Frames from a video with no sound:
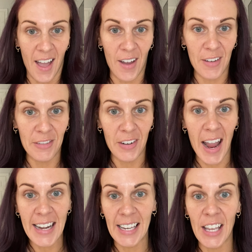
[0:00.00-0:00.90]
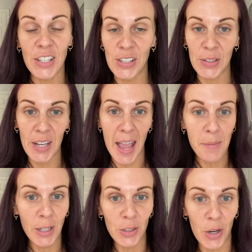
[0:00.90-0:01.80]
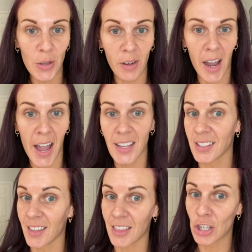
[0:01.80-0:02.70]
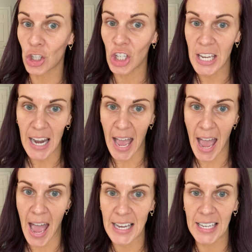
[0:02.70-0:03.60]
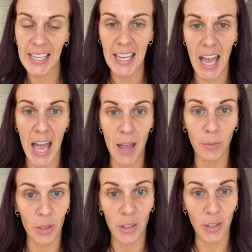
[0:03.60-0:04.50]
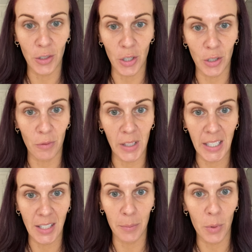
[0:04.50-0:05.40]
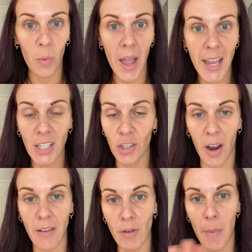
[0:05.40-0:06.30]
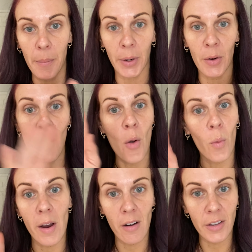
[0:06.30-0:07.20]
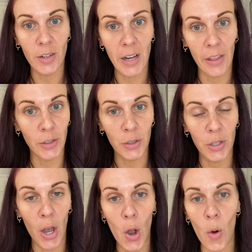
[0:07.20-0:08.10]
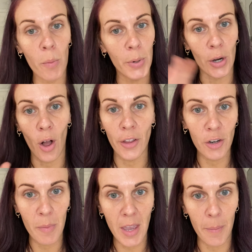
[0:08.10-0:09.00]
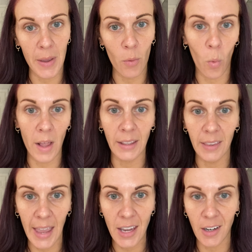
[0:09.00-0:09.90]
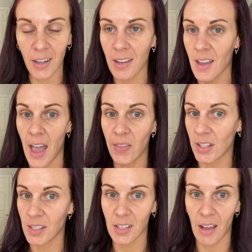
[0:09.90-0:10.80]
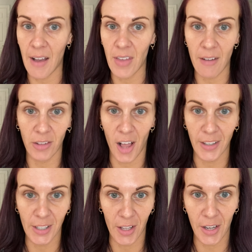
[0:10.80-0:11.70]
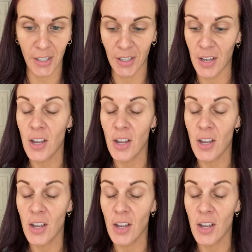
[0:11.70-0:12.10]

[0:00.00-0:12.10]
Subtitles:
All right, so today I'm going to show you guys the Cheetah hack. So this is just a really simple way to try and remember where all your colors go, put all your makeup in one layer, and then still have that flawless look.